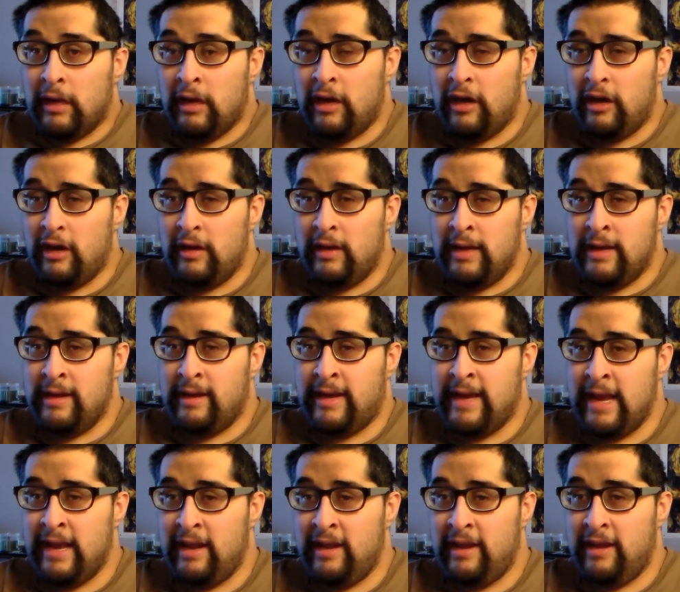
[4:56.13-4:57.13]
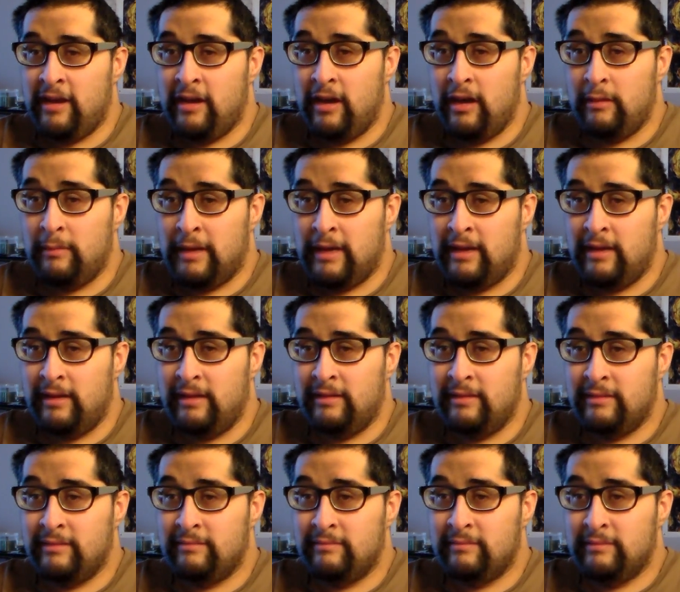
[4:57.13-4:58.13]
Oh, the get in the arm,
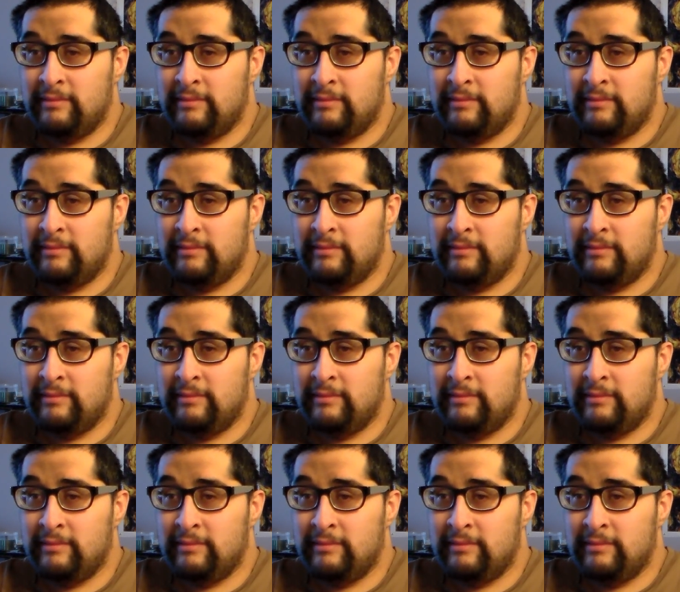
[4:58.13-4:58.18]
huh?